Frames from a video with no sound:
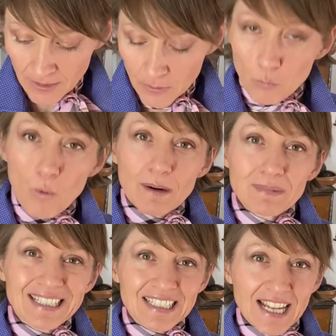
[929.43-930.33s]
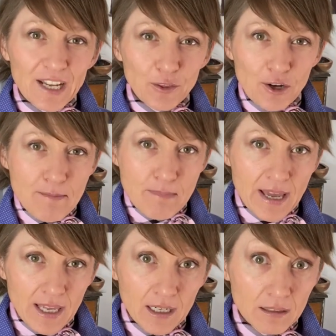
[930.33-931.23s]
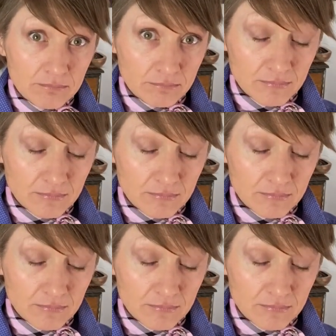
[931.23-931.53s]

The one mistake that I made,